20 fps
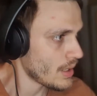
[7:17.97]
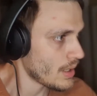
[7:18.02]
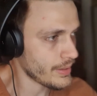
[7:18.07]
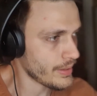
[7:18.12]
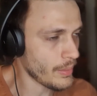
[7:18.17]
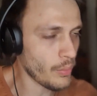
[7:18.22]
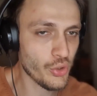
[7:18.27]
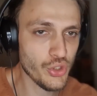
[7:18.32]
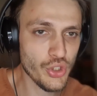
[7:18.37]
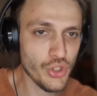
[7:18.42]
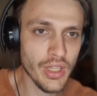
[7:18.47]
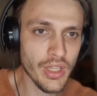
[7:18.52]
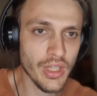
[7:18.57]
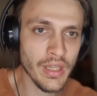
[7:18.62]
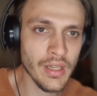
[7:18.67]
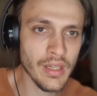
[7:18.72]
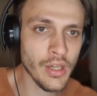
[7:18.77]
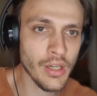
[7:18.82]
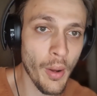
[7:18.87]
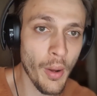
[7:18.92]
Tell me what you think in
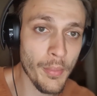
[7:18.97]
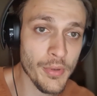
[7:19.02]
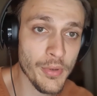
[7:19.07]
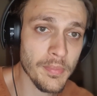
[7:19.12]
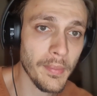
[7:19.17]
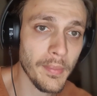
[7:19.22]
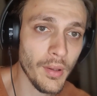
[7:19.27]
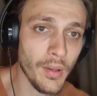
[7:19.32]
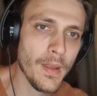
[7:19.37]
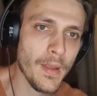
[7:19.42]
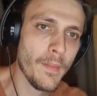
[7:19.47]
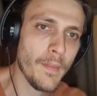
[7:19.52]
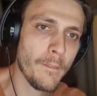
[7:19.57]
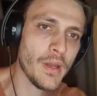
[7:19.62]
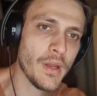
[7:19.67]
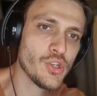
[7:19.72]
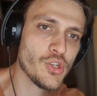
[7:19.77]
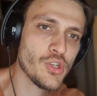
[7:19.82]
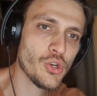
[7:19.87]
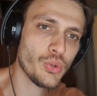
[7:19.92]
the comments below. Make
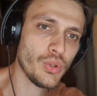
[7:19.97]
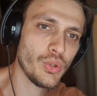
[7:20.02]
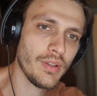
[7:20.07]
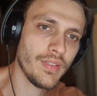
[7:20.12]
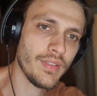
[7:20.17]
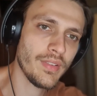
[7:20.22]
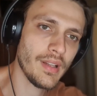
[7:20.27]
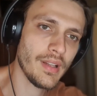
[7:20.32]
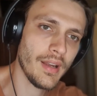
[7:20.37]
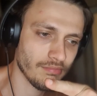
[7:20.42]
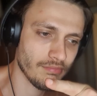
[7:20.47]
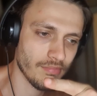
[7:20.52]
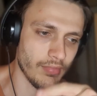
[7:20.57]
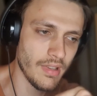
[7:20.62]
sure to leave a like.